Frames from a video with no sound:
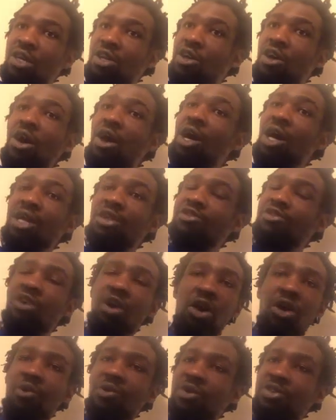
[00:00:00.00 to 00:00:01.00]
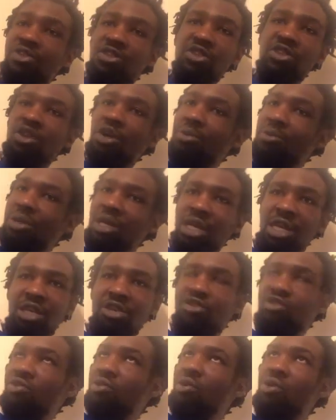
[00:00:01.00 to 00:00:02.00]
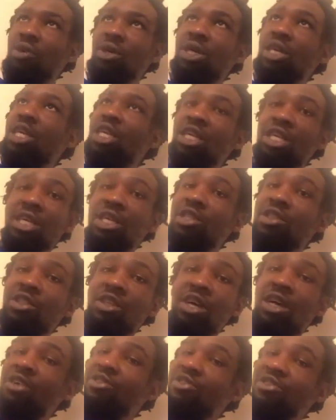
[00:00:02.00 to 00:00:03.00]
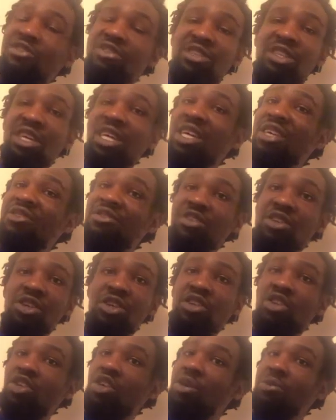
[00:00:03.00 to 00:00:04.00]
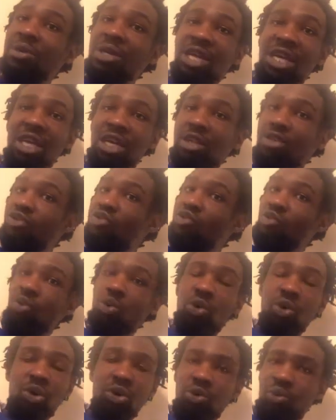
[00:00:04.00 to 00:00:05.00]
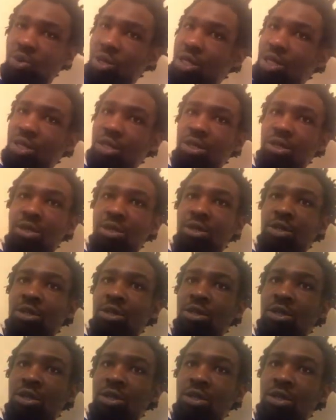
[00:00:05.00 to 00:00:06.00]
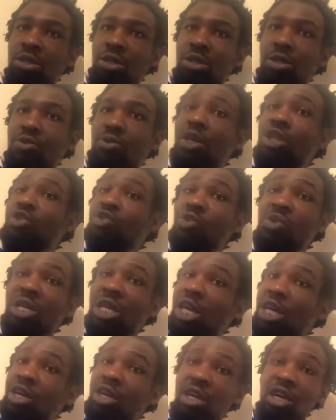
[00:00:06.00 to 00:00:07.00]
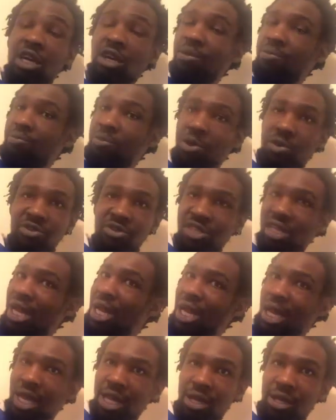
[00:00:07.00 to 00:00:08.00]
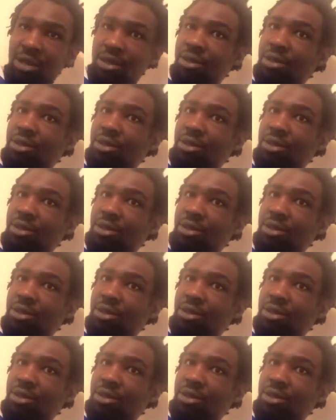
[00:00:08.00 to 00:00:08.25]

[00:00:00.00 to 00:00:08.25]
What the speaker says: God is always a double-edged sword. He does his things in a double-edged sword way, where you get cut on both sides.